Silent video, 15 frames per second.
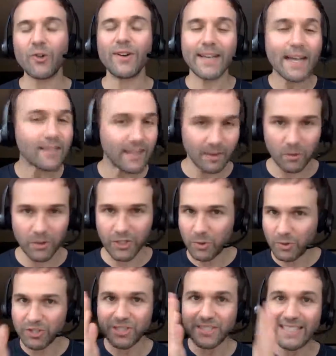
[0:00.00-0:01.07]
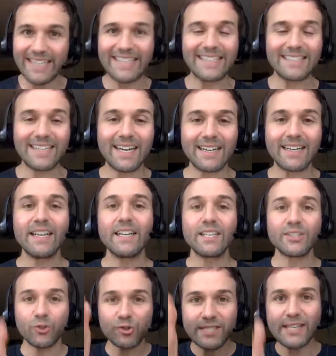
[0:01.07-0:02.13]
Nothing would. You would just get it done.
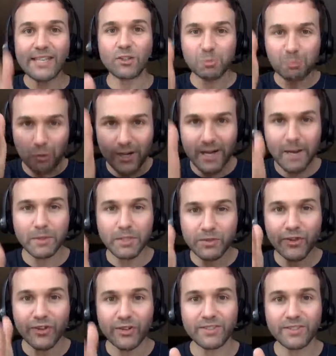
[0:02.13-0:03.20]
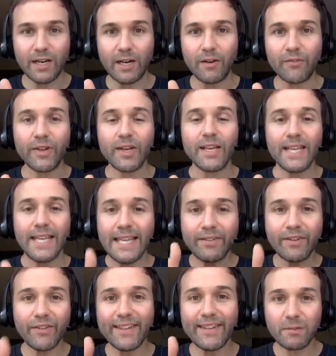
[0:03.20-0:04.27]
So set those parameters for yourself,
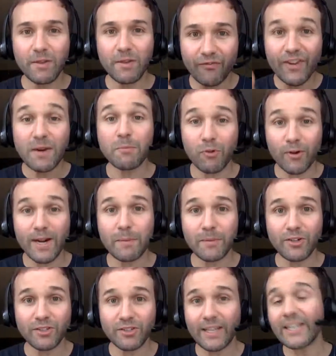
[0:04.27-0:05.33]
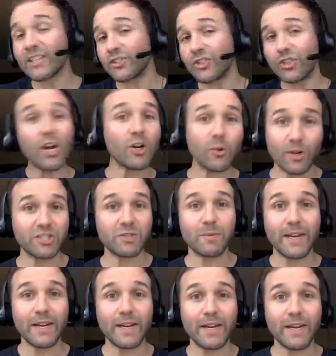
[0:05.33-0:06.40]
even if they have to be fake parameters, because you're not going to
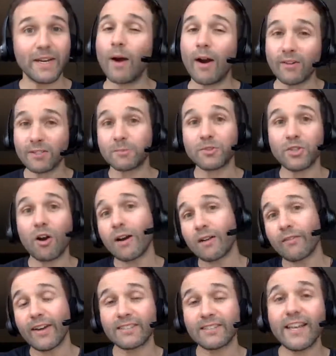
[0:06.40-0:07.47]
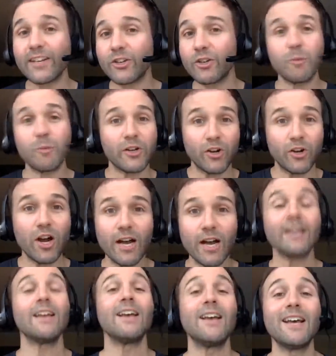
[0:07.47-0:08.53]
Jamaica in 2 hours. I'm sorry if I excited you, but you're not.
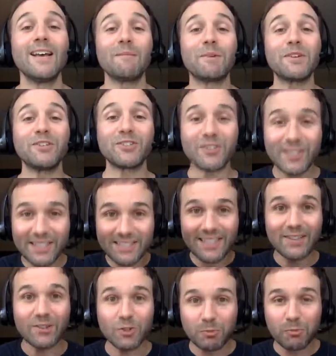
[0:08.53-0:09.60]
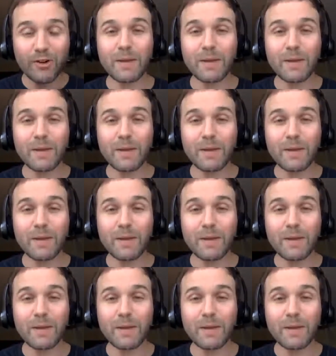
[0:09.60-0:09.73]
But you suddenly set those parameters.